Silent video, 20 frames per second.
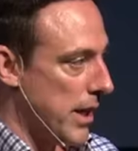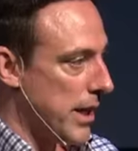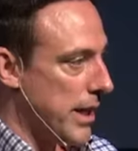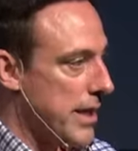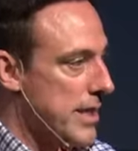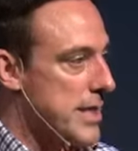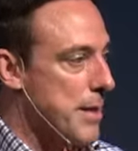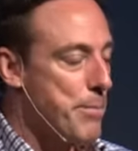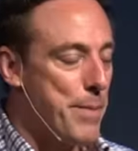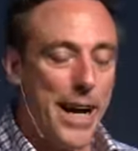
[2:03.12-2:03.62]

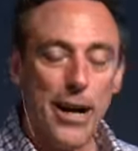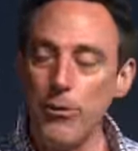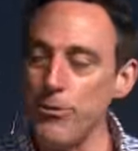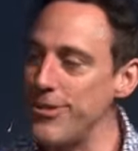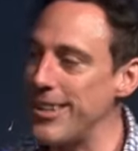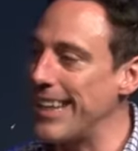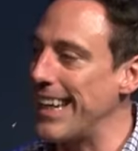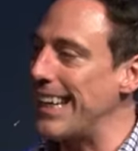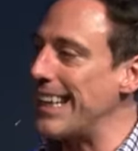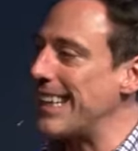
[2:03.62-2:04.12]
He's about
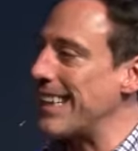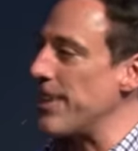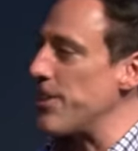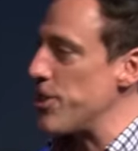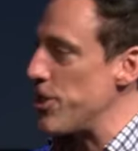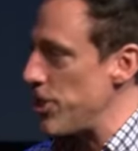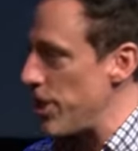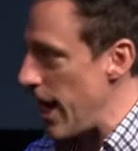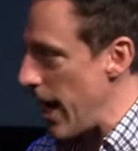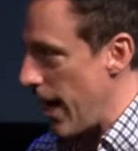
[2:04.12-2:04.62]
to get the
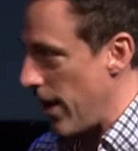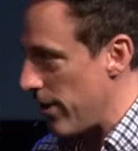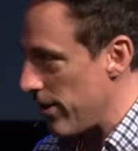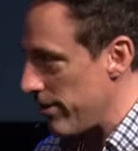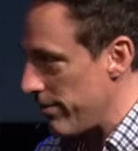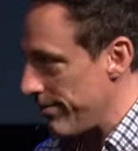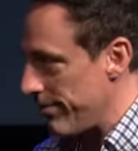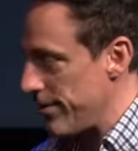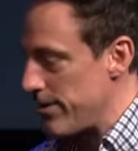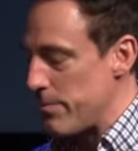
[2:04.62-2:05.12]
chair.
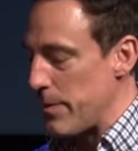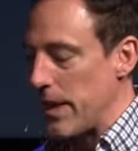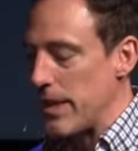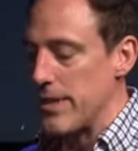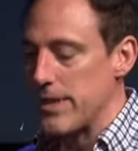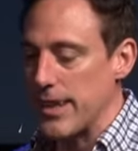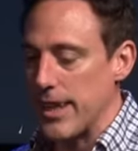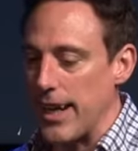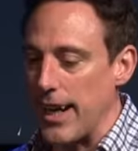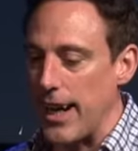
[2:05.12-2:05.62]
He's about
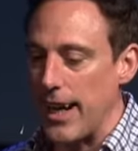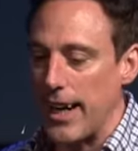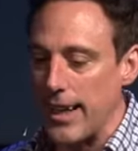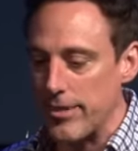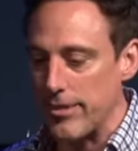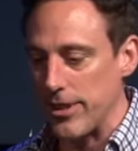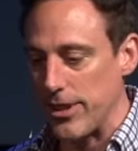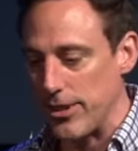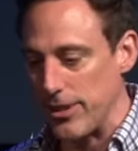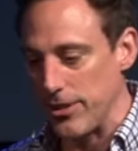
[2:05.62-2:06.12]
to get
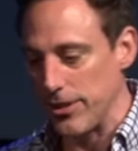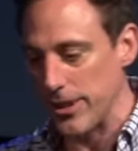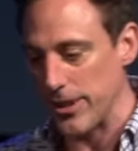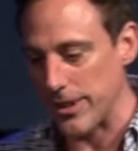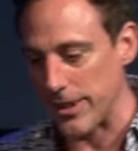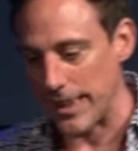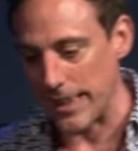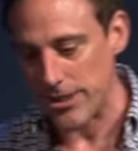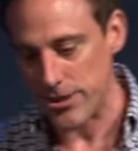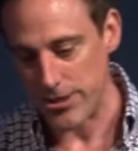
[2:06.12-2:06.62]
executed,
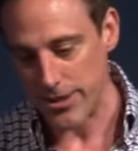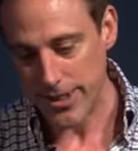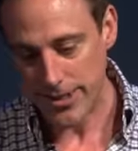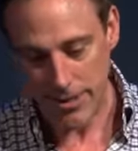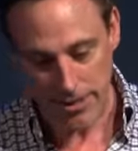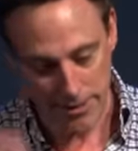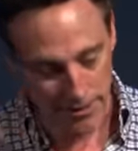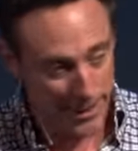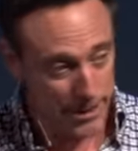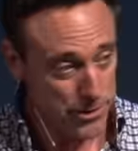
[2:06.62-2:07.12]
electri
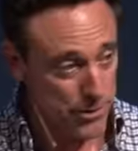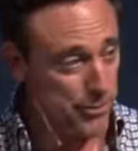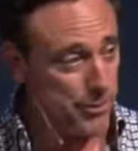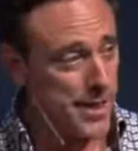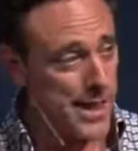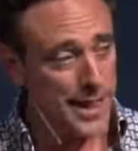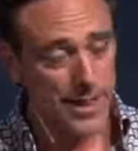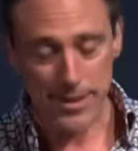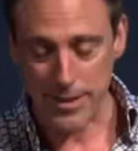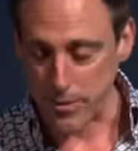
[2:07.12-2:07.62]

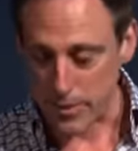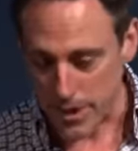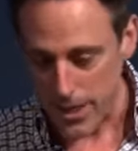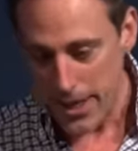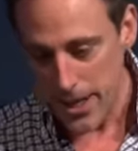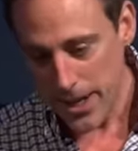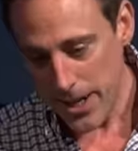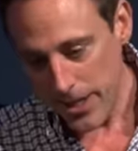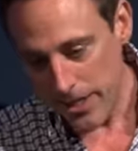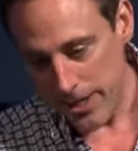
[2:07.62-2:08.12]
electrified. Is that what
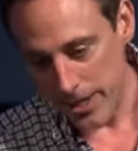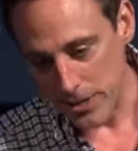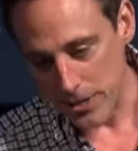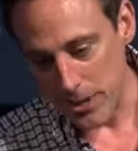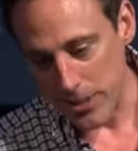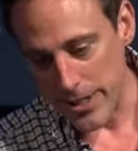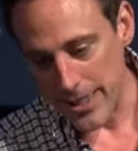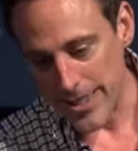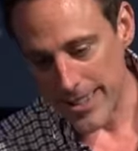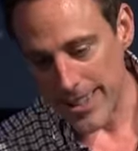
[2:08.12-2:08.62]
right? So
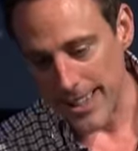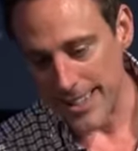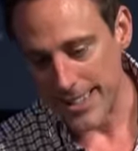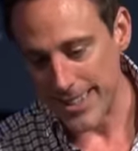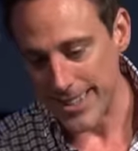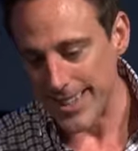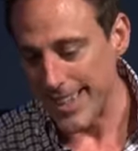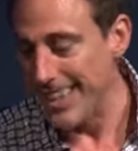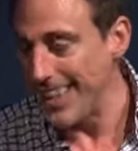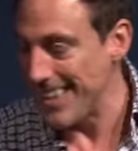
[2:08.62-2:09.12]
he says
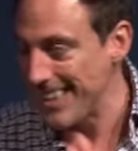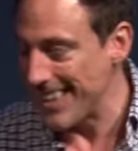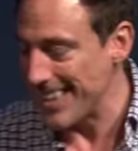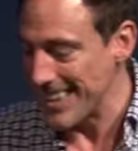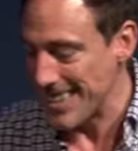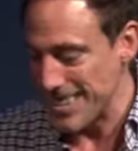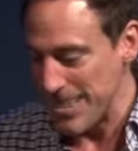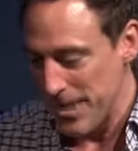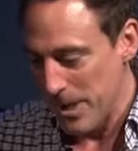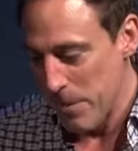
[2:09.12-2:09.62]

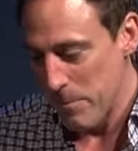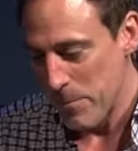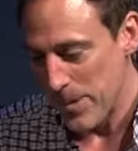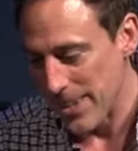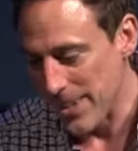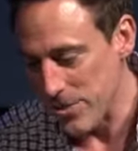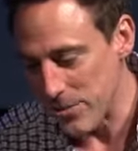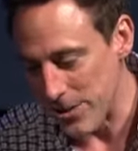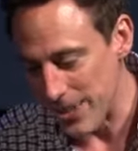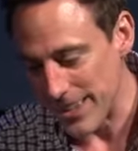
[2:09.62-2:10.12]
this.
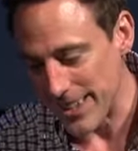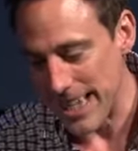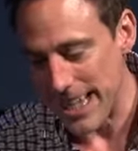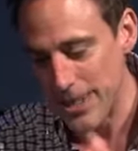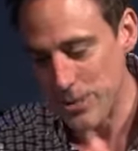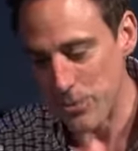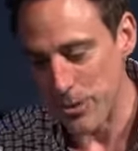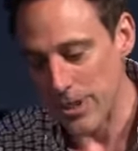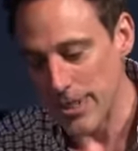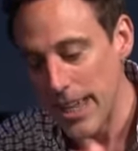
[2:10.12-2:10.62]
These were his
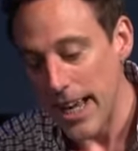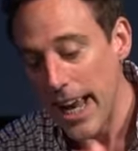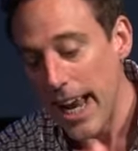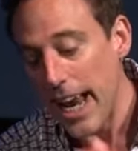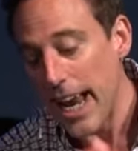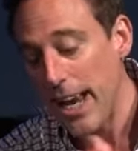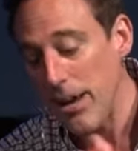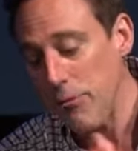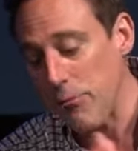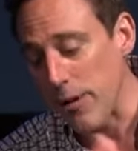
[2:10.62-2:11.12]
last words.
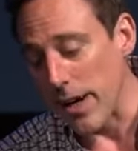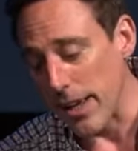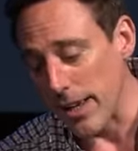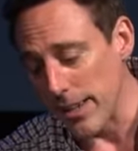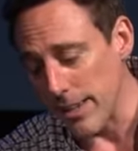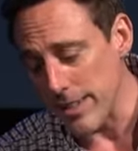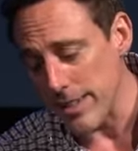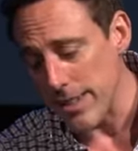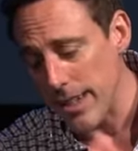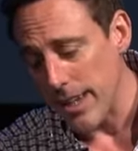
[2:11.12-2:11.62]
"Hey,
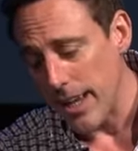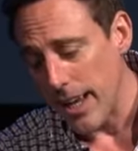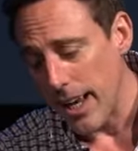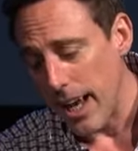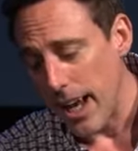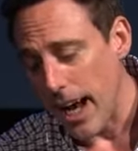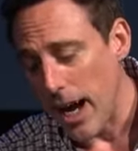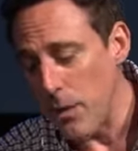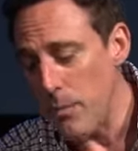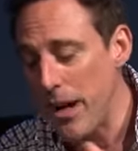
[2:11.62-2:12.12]
fellas,
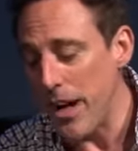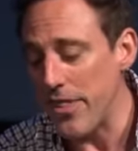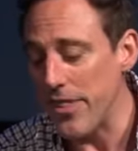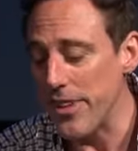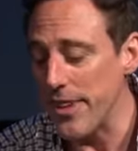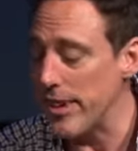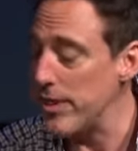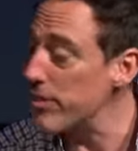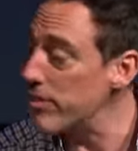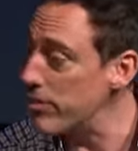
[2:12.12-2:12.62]
how about
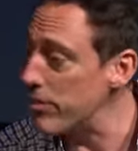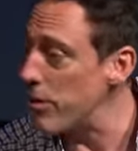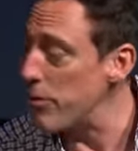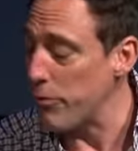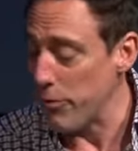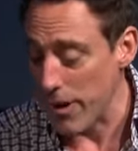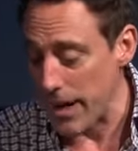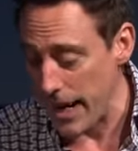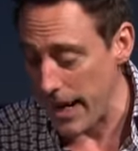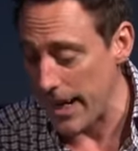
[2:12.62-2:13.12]
this
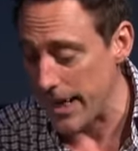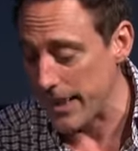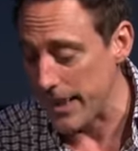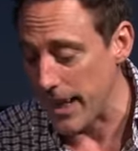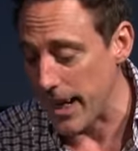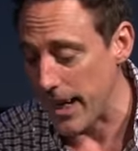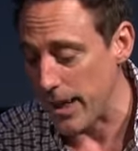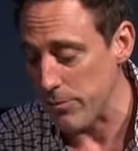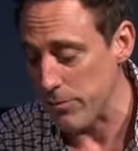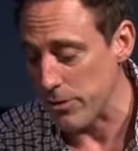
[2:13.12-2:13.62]
for a
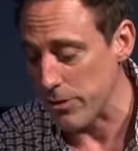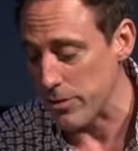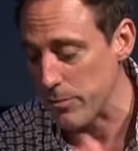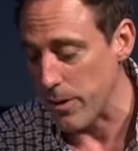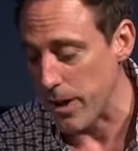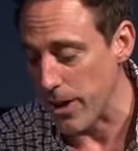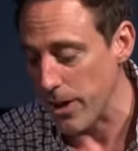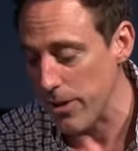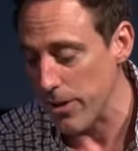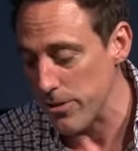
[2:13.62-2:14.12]
headline for
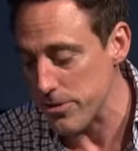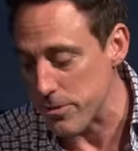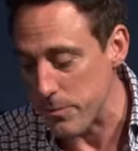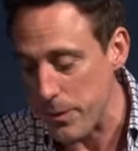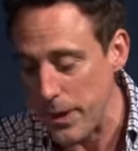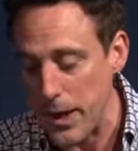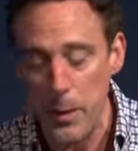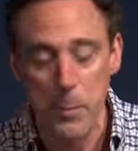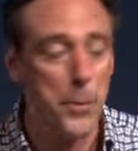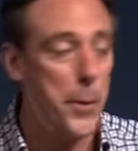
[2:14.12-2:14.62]
tomorrow's
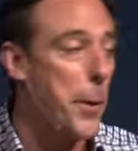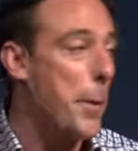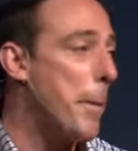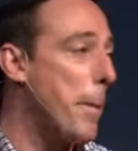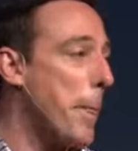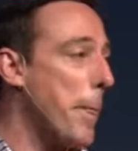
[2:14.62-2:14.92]
paper?